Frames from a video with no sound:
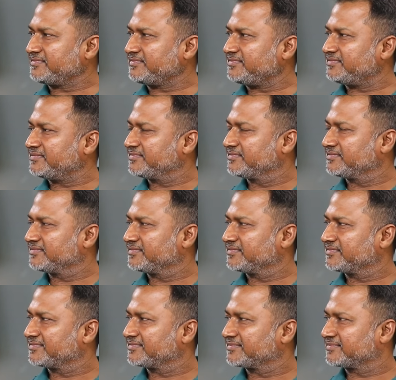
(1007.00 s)

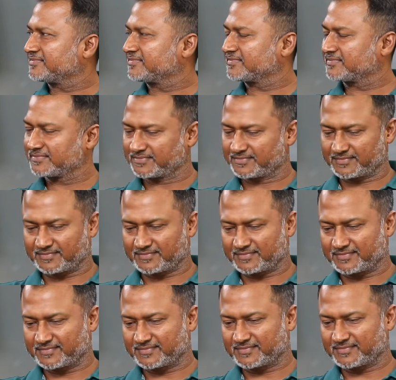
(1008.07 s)

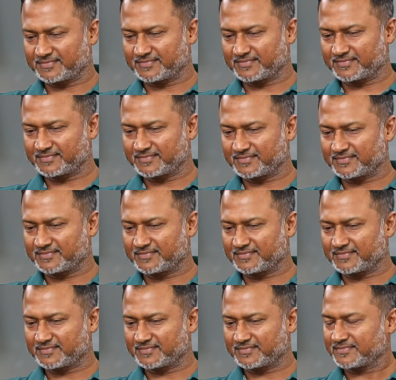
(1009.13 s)

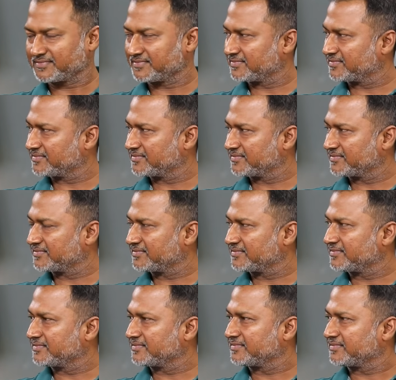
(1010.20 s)

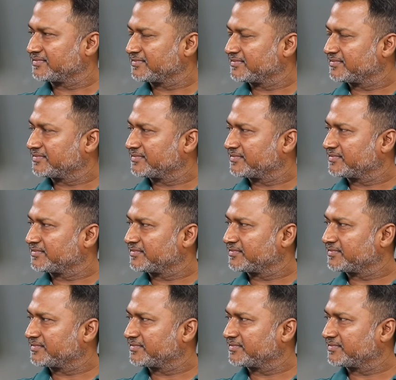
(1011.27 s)

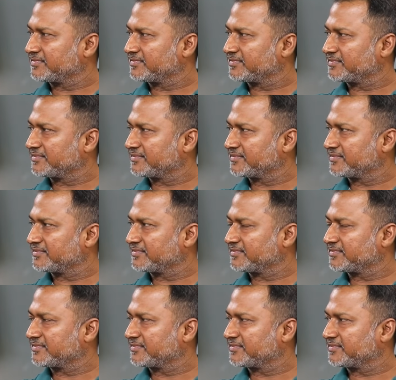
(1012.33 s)

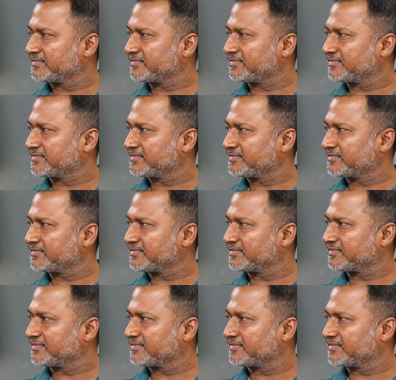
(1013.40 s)

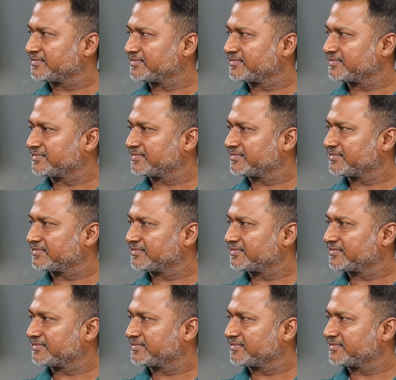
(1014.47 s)
The person shown says nothing.